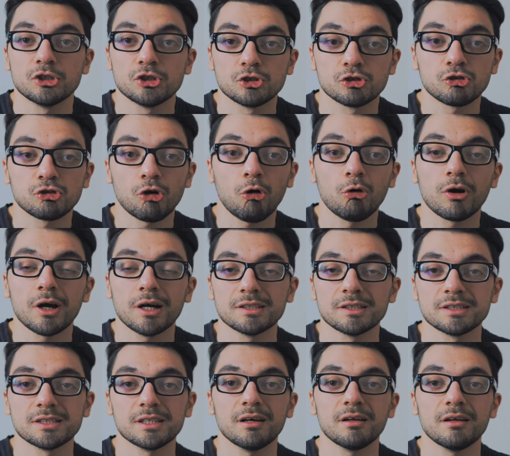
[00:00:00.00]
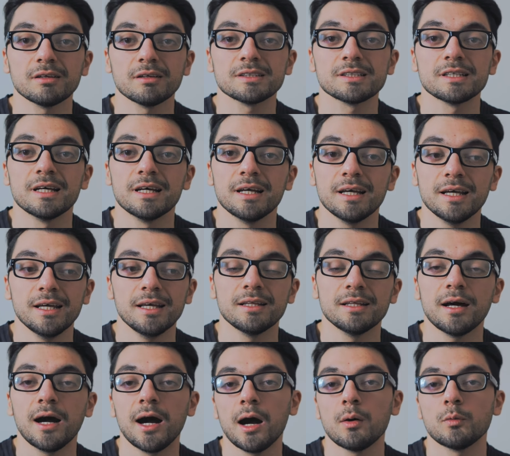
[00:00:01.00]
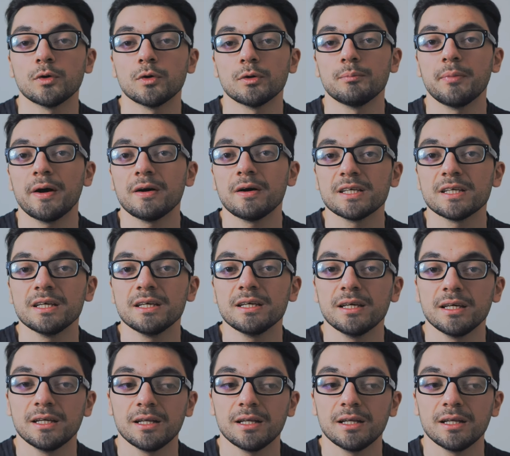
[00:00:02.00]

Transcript: strong cells in our body,